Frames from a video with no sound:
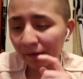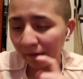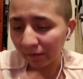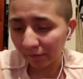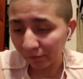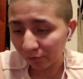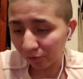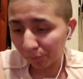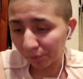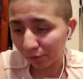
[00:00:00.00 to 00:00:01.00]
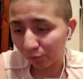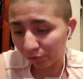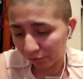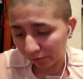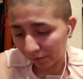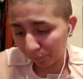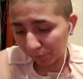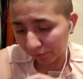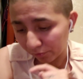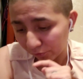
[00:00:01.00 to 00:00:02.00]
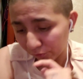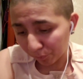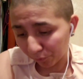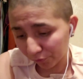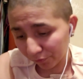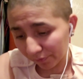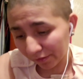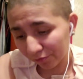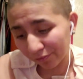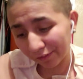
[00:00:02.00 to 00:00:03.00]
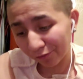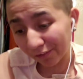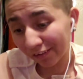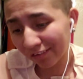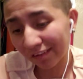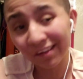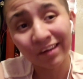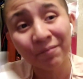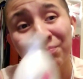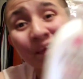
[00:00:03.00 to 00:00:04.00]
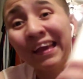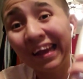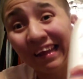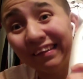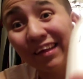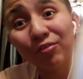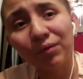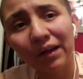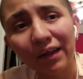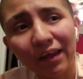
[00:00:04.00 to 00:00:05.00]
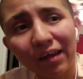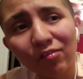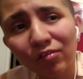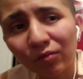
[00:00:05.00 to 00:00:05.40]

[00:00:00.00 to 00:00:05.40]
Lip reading: and the doctor told me to use this again because it's for moisturizer and dry skin, and that's what I have.